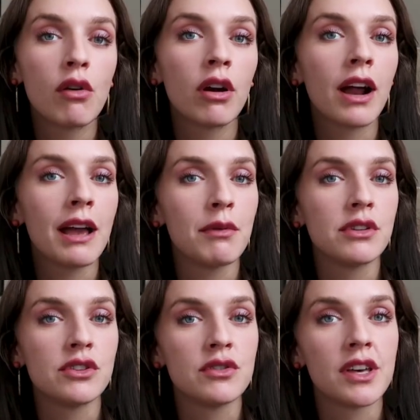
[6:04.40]
or I will
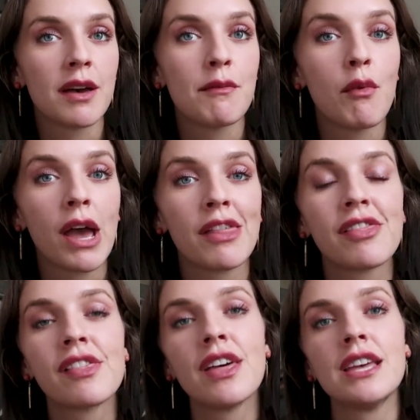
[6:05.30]
do them with
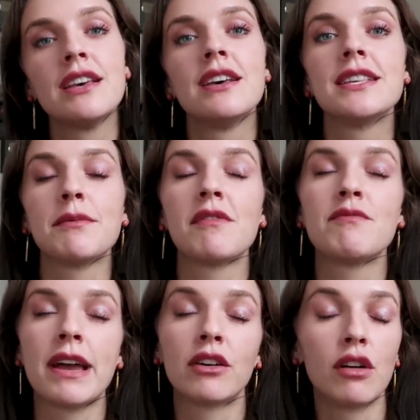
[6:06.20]
some of
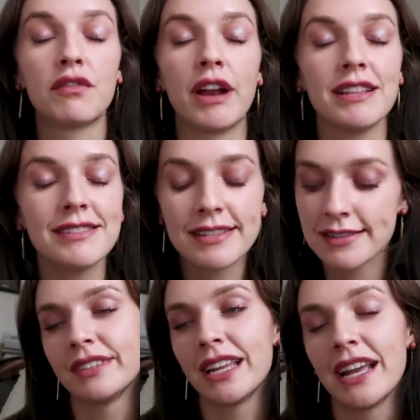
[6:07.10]
my girlfriends.
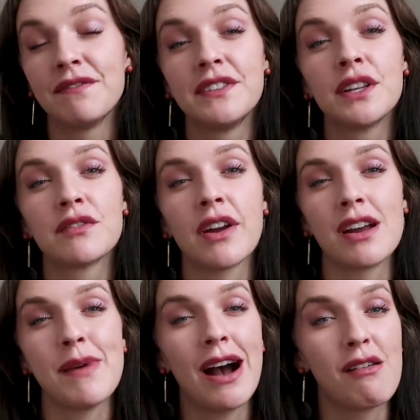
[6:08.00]
It feels
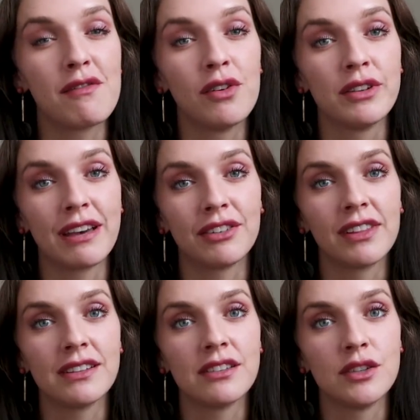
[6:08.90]
very powerful,
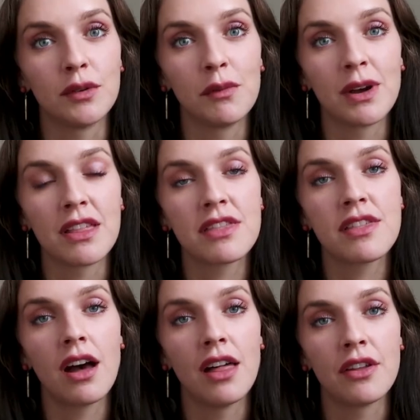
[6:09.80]
definitely, to do it
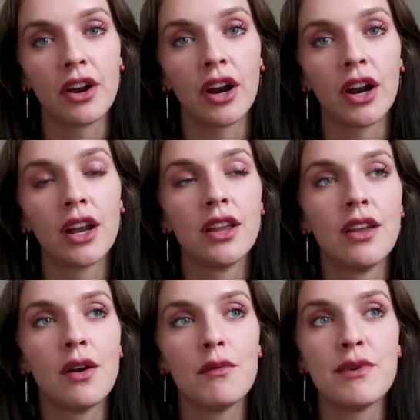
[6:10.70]
with other
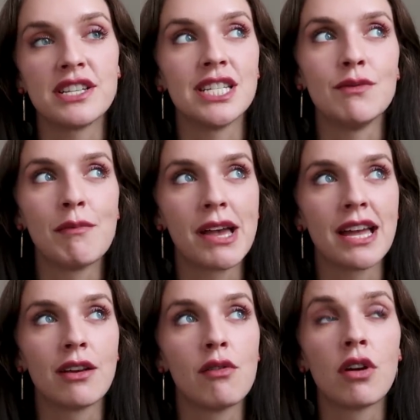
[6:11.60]
witchy
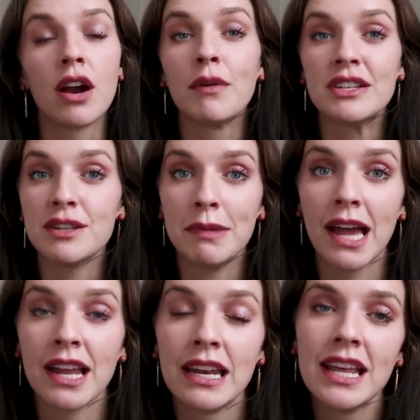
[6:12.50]
women or witchy
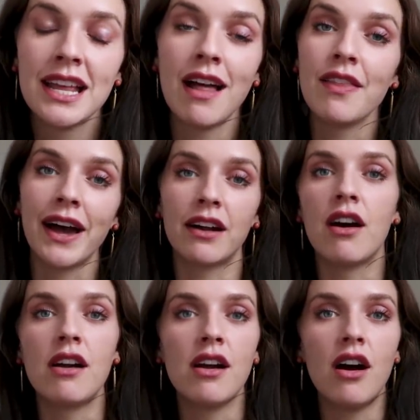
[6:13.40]
men that
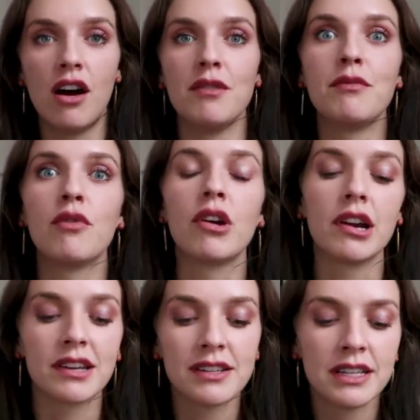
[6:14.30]
are on
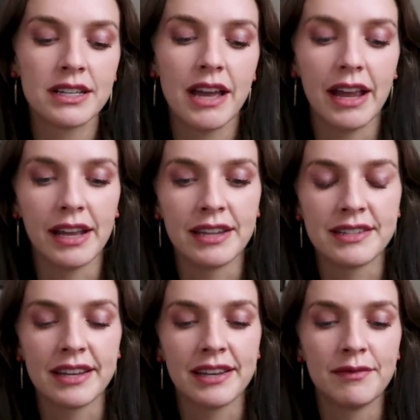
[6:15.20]
board. And